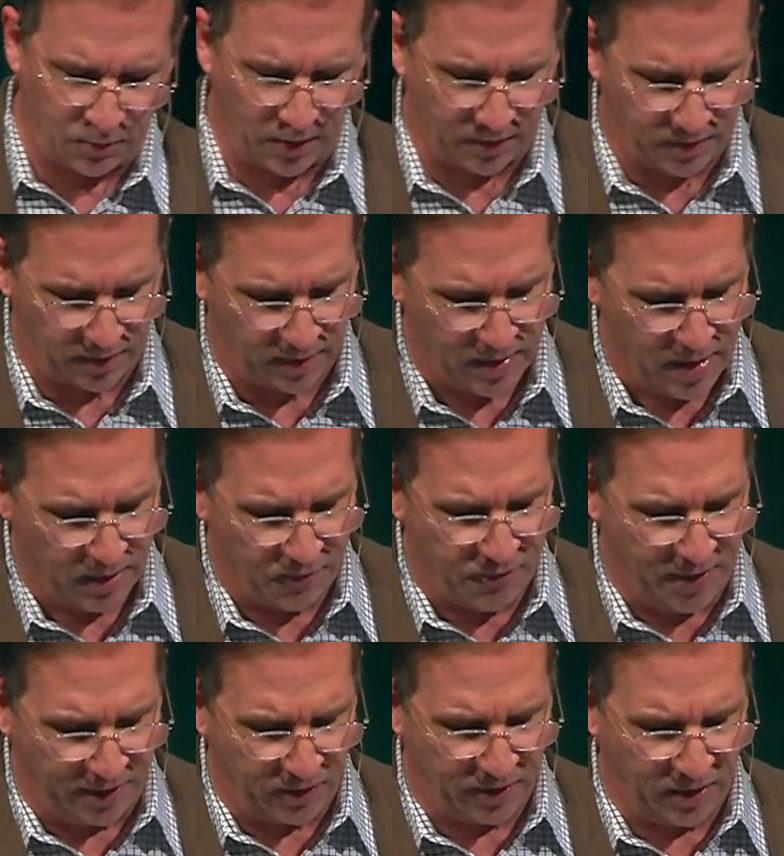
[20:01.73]
with the
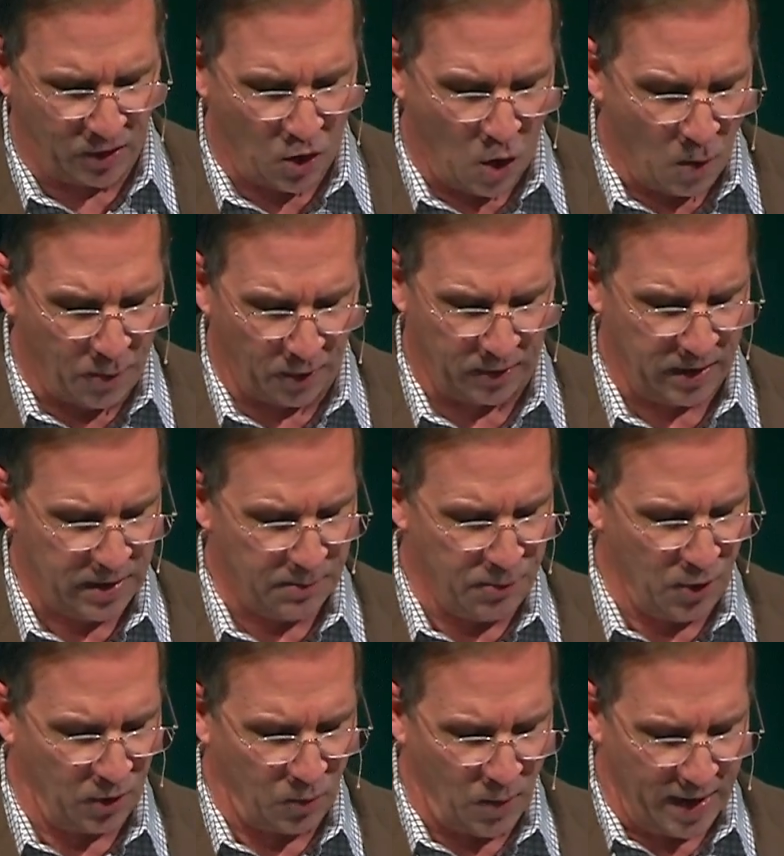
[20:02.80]
Fickard and Colbert
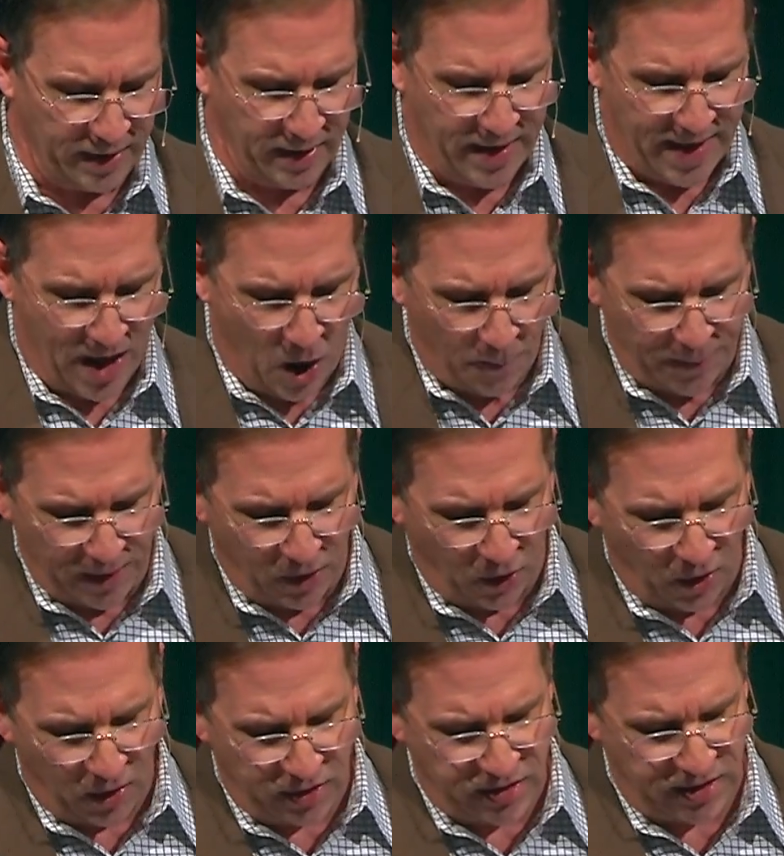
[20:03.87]
book, When Helping
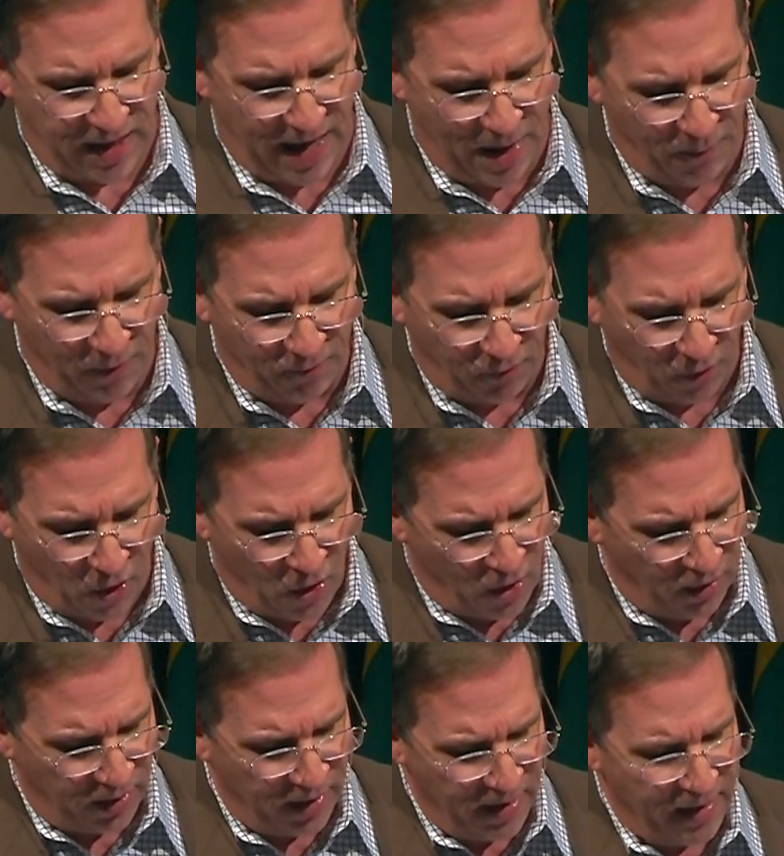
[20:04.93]
Hurts, and we've
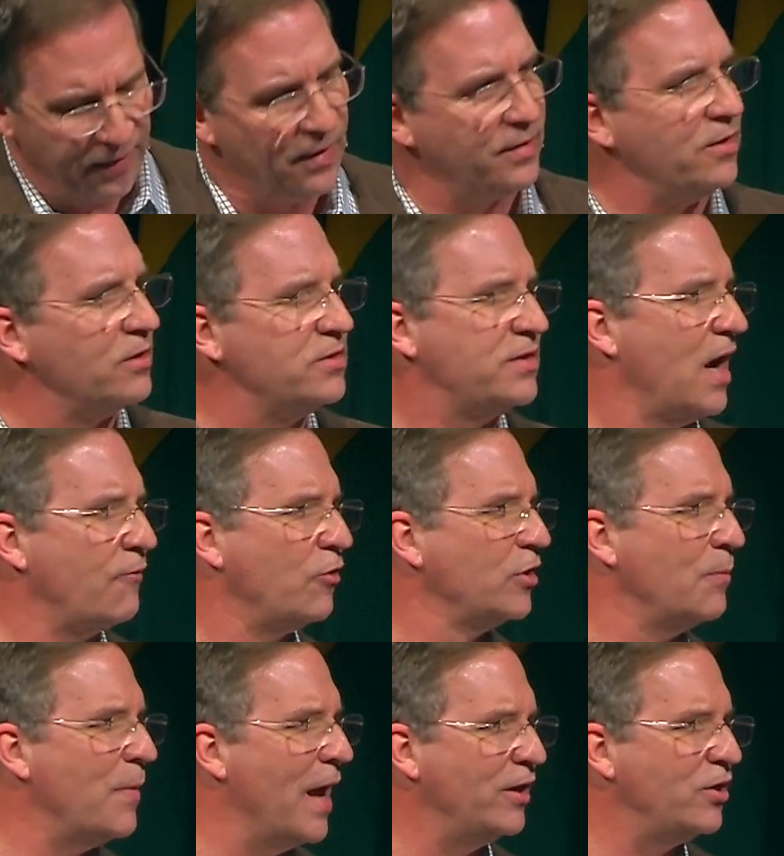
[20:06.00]
learned that there's several
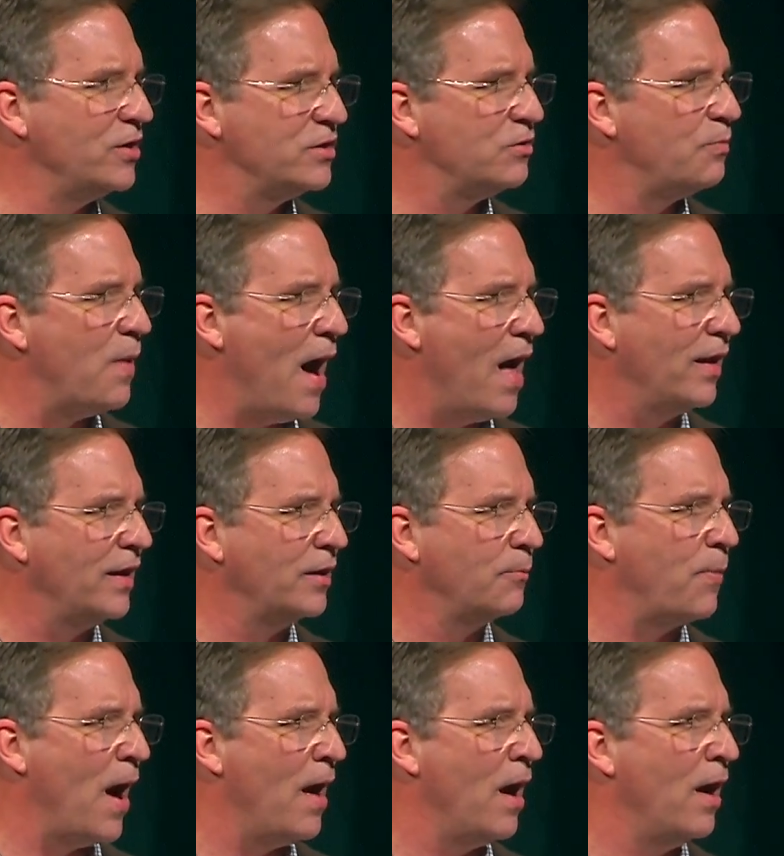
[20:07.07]
dimensions of
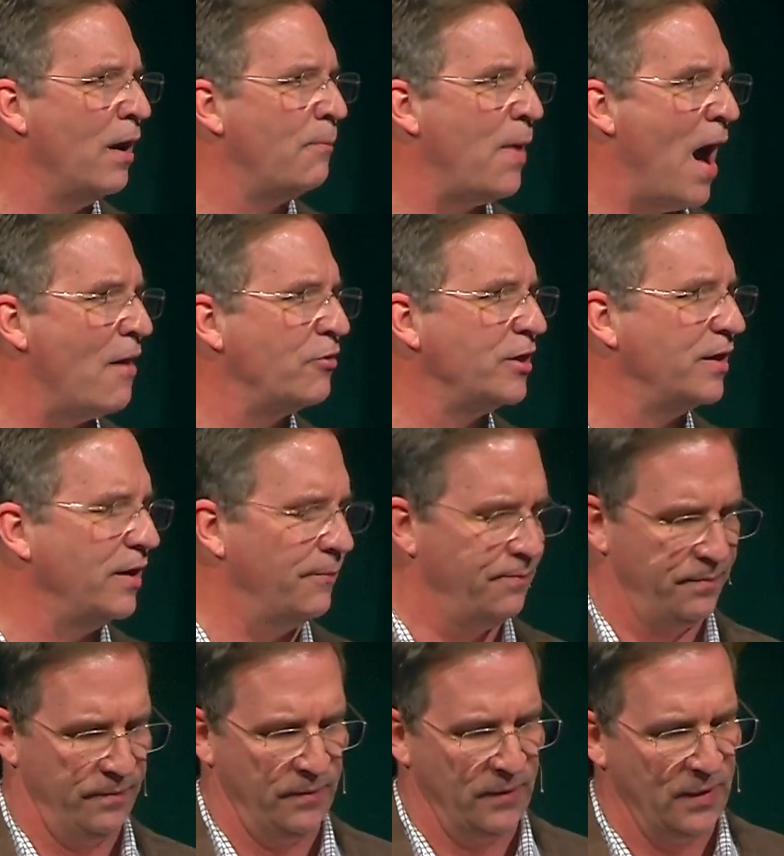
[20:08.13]
poverty.
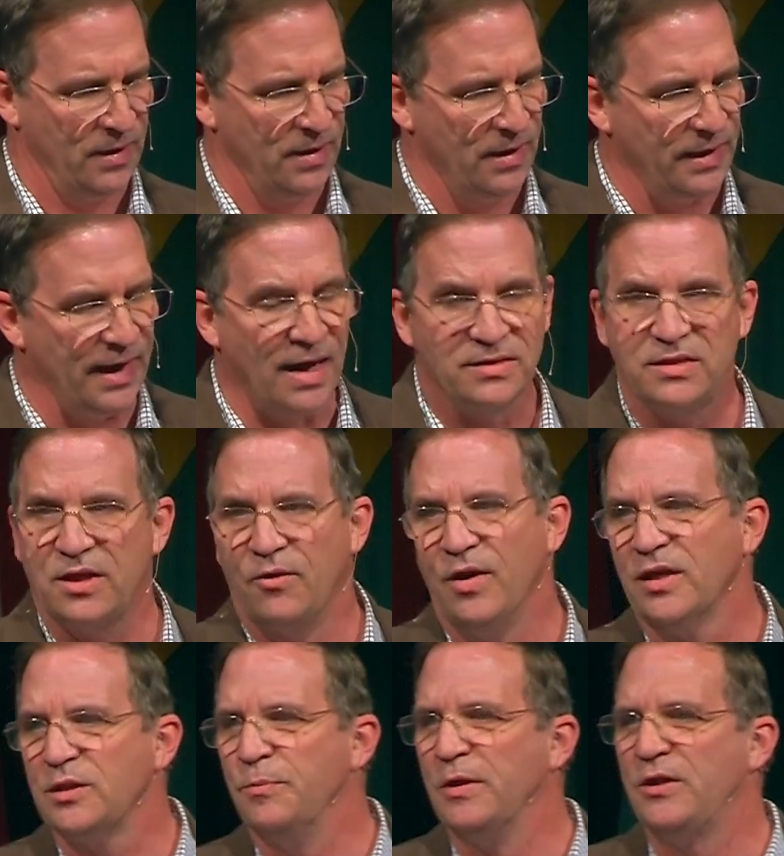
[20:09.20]
Yes, there
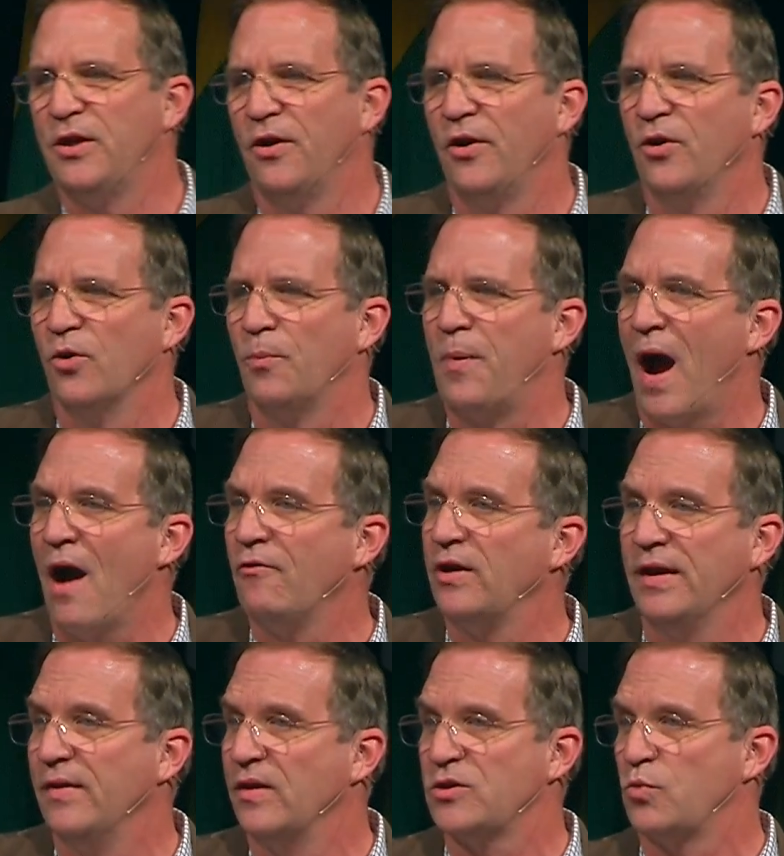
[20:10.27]
is material
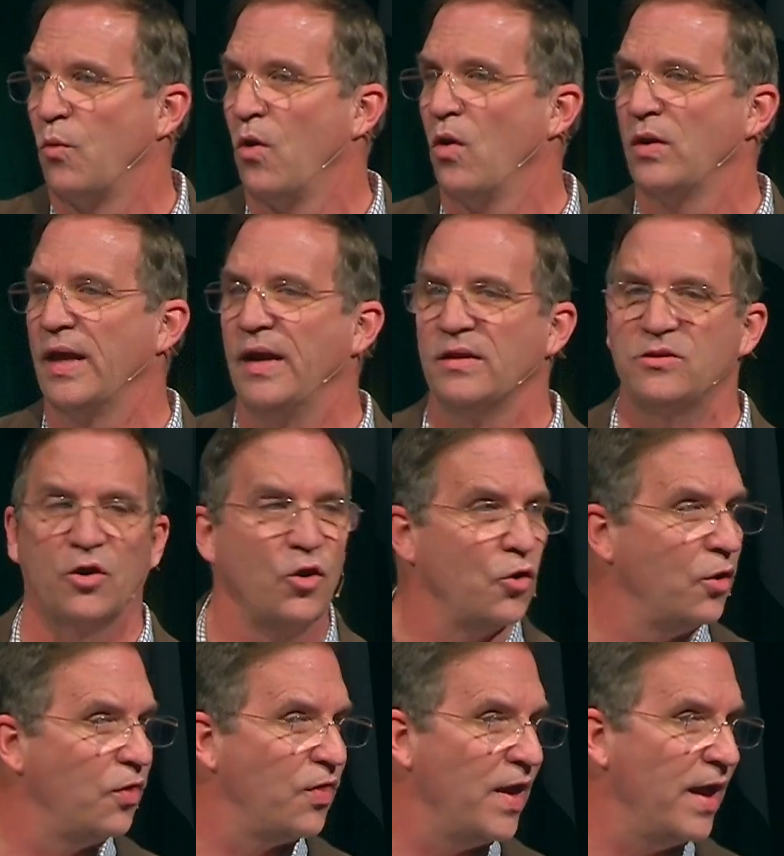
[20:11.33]
poverty in this world, and it's a
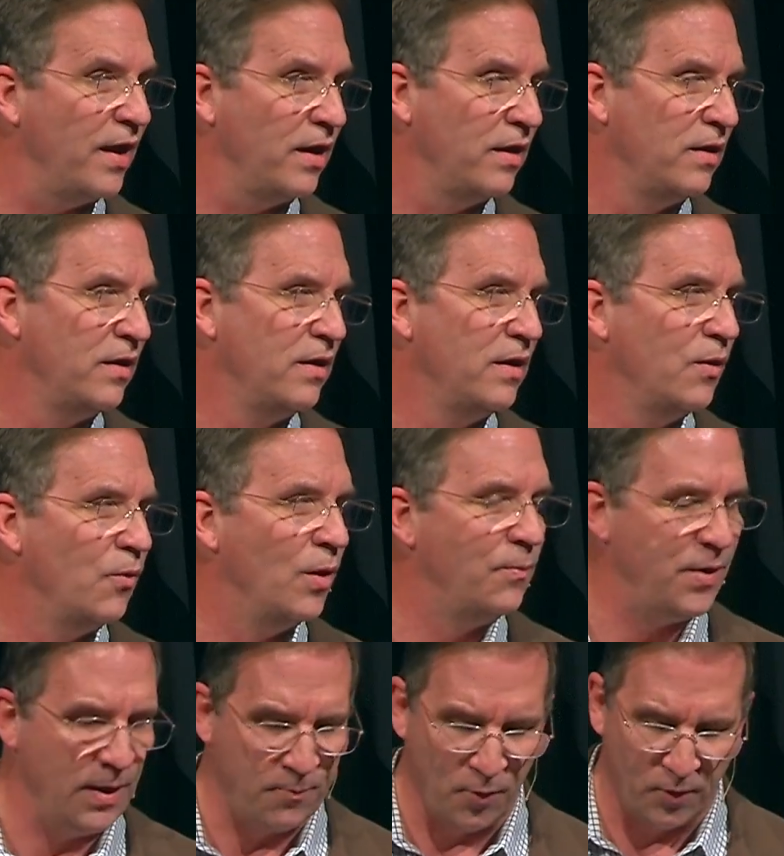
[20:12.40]
good thing when
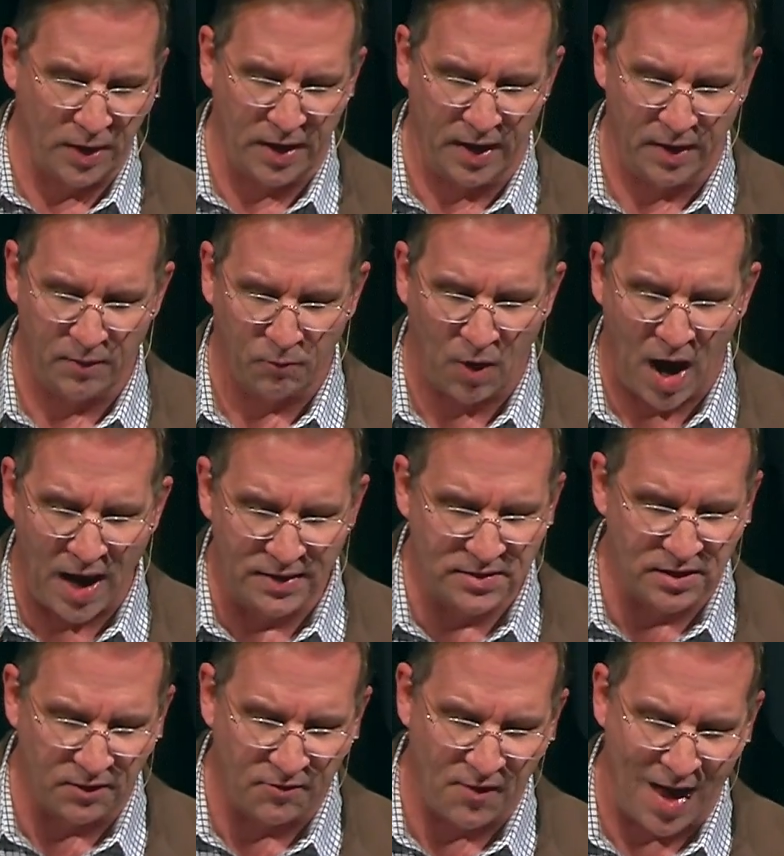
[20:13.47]
people can rise
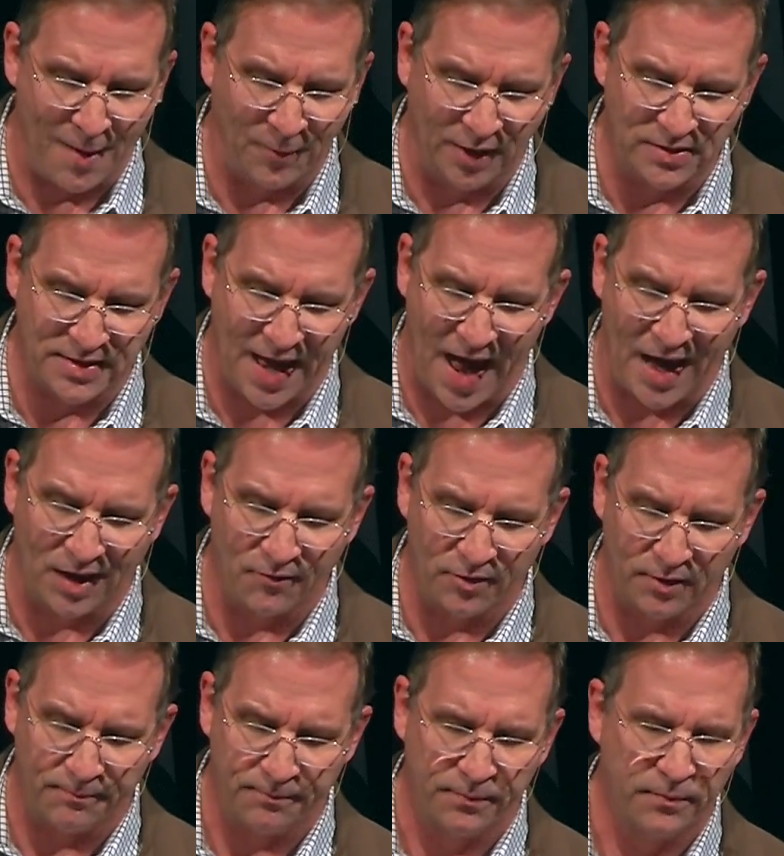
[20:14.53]
their families out of it.